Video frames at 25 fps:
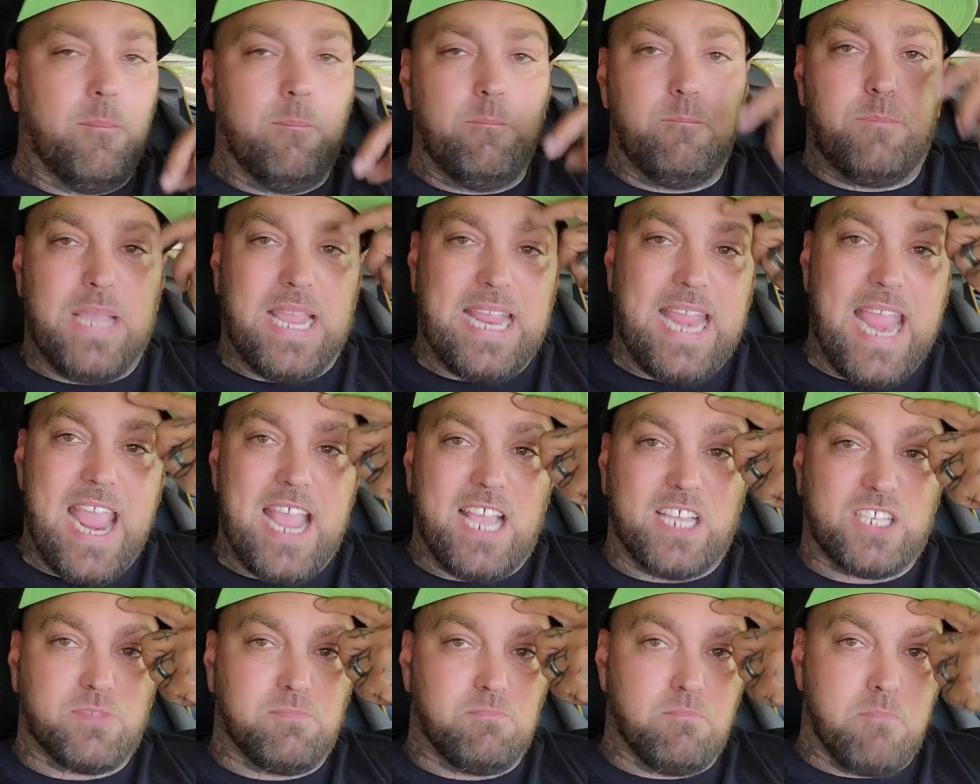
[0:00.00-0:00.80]
Big
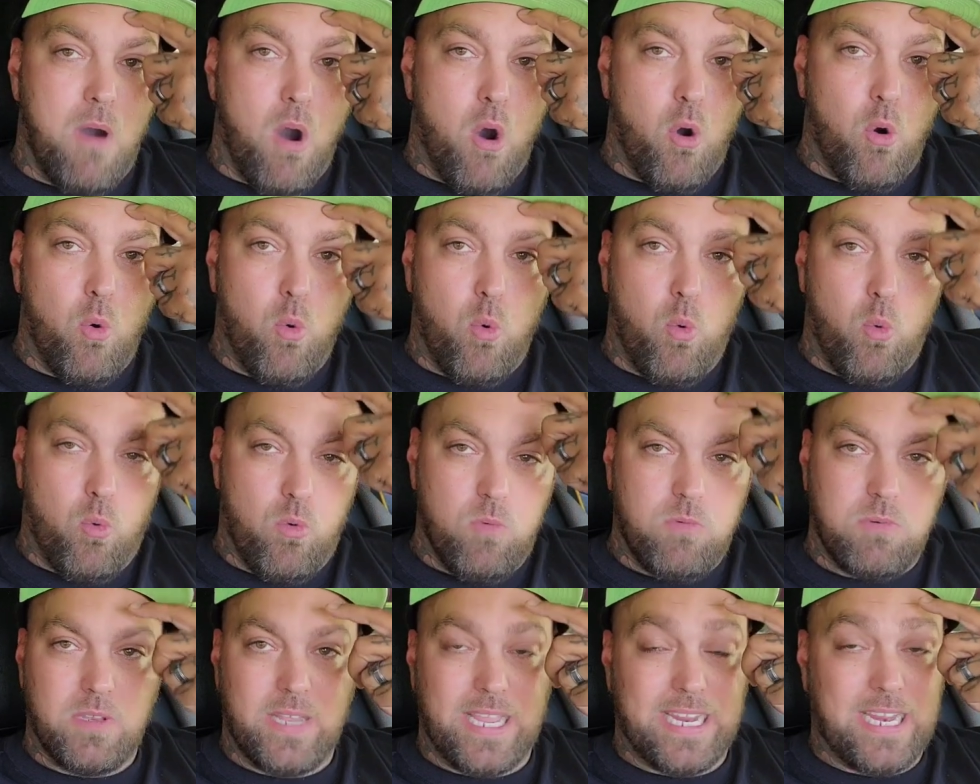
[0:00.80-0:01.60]
ass mole,
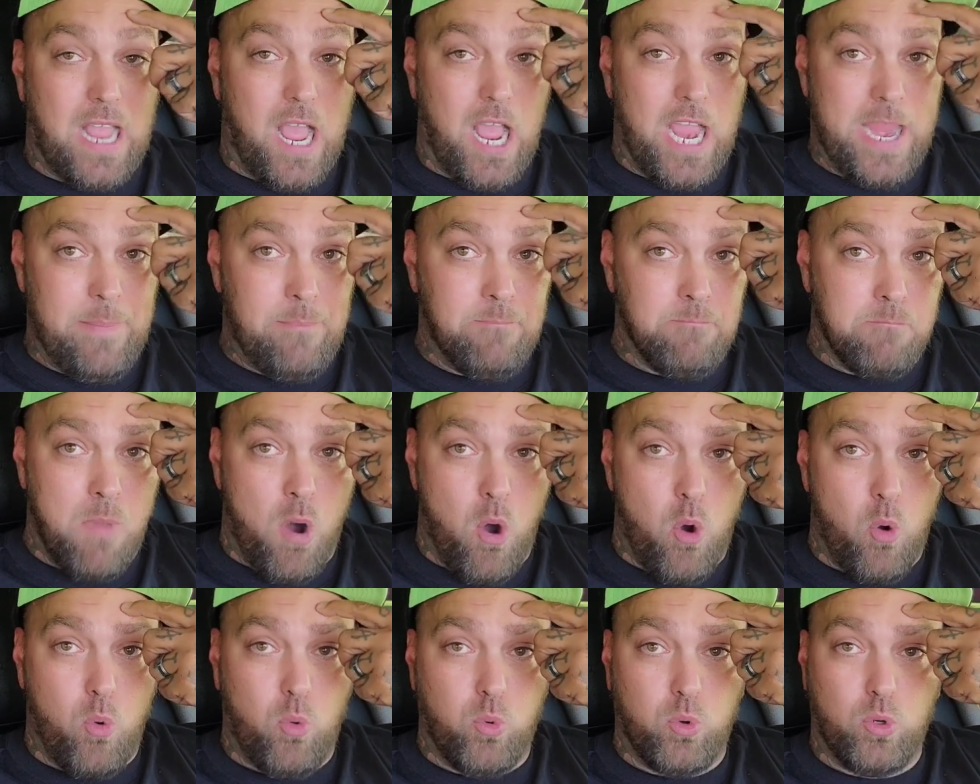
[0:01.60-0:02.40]
like a
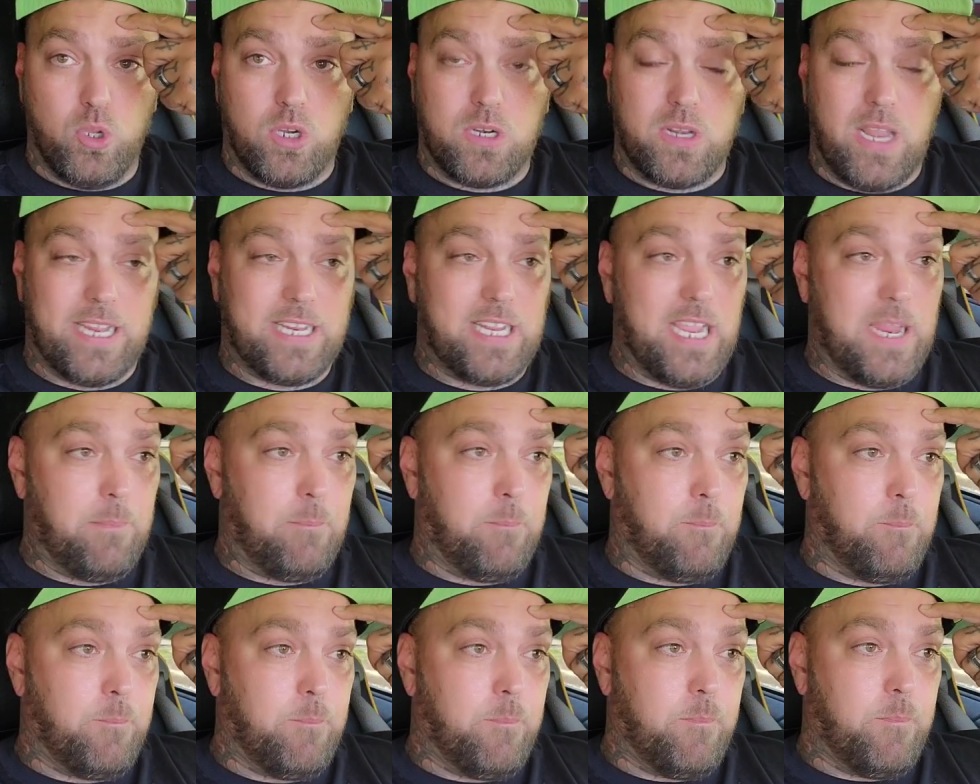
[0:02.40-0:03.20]
mole, looked like a
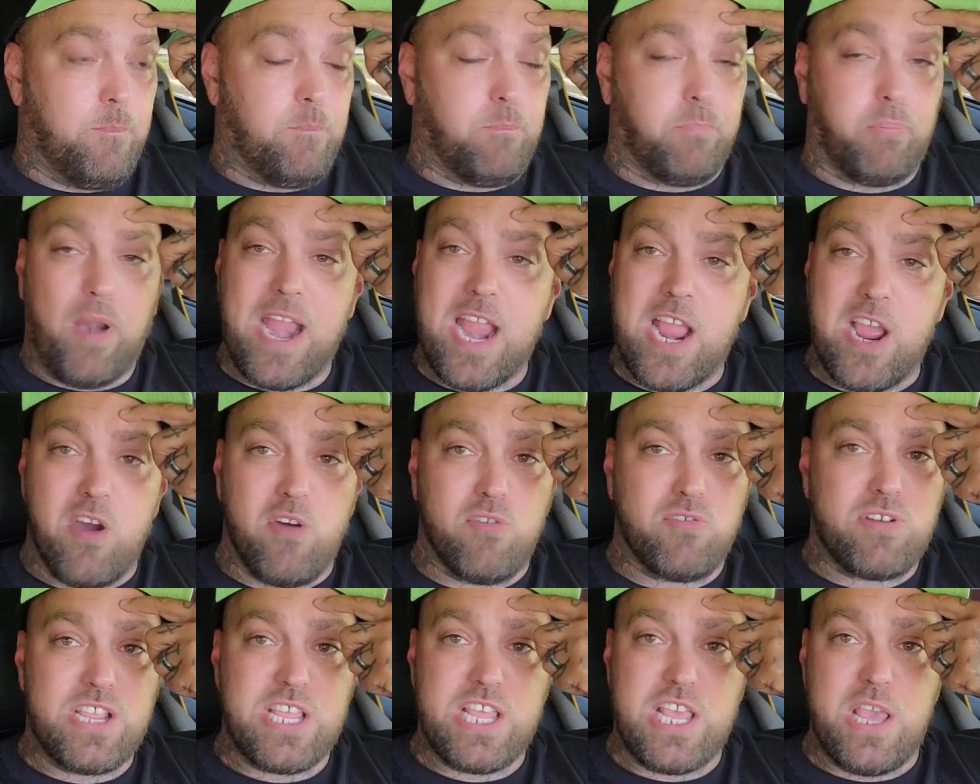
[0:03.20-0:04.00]

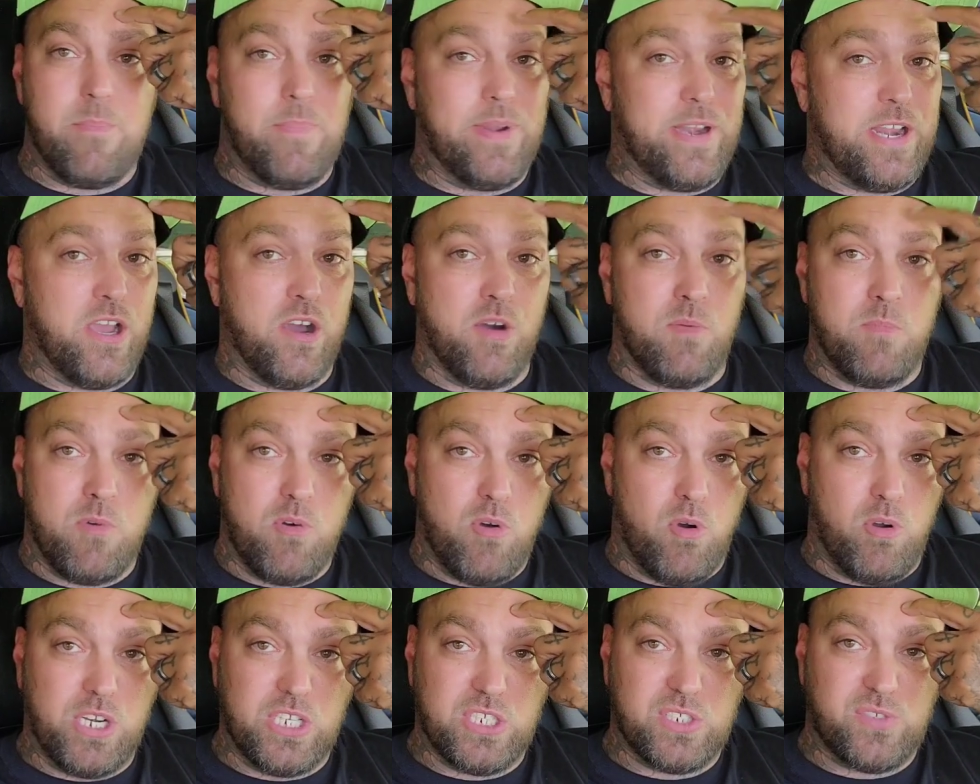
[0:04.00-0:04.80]
brown M&M
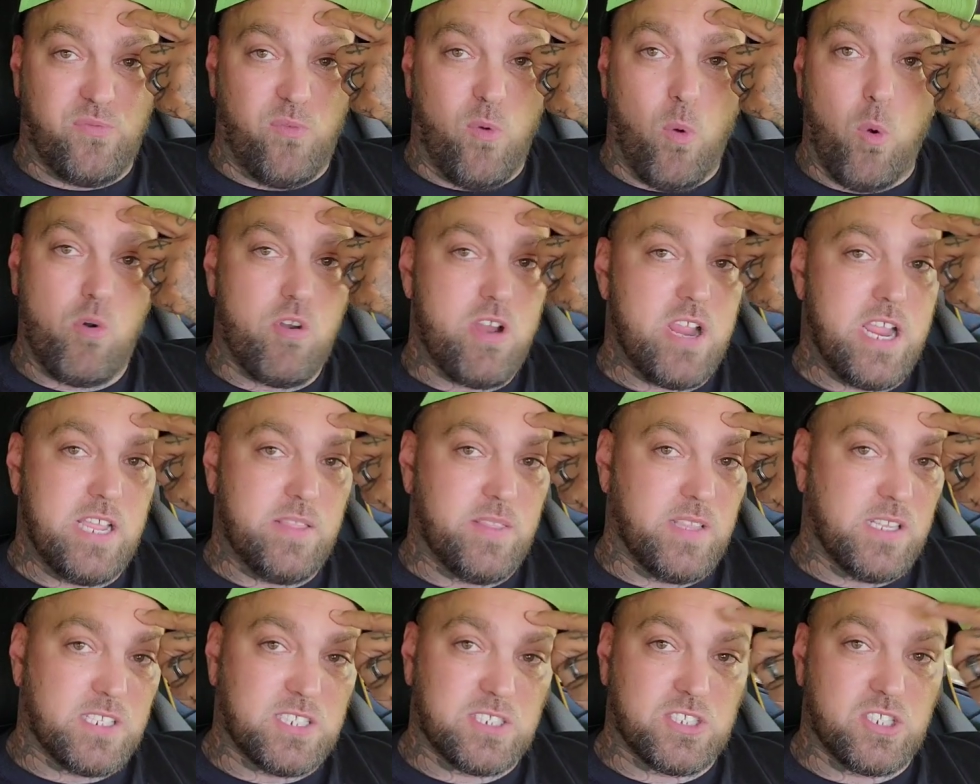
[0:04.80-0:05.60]
on his
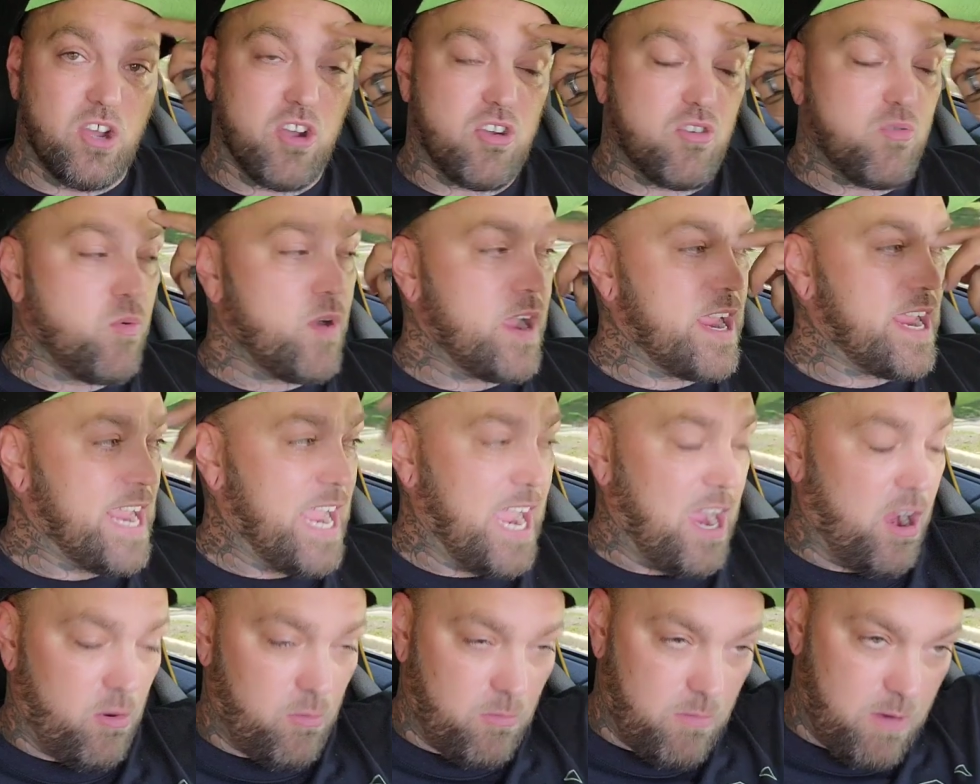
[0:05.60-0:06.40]
forehead that stuck way
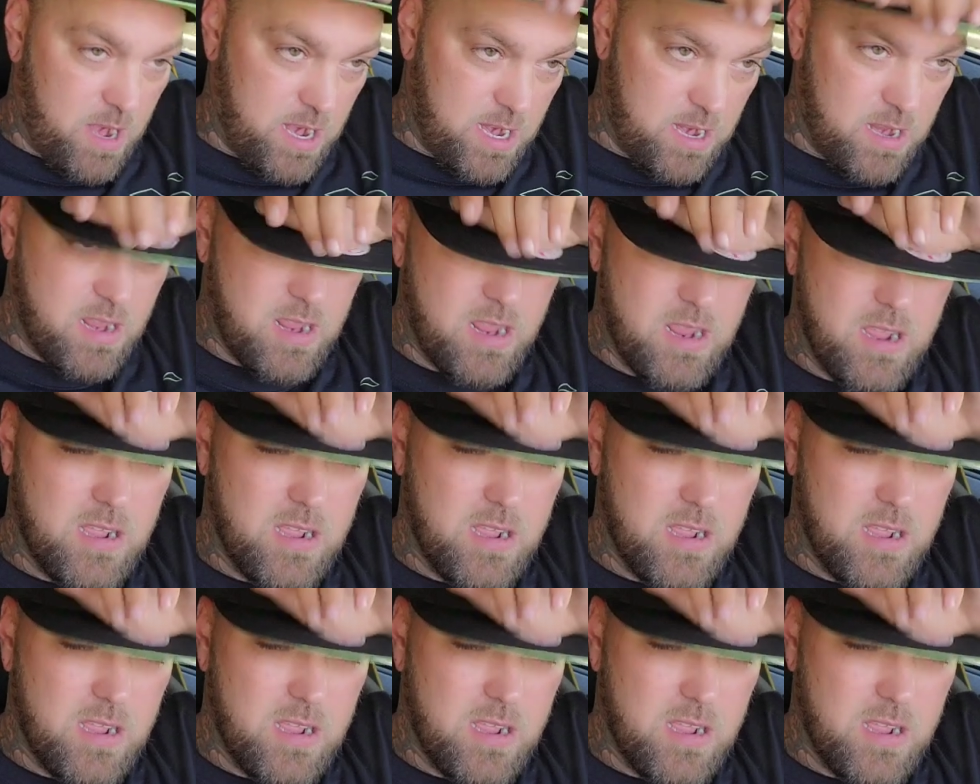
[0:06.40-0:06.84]
out, right?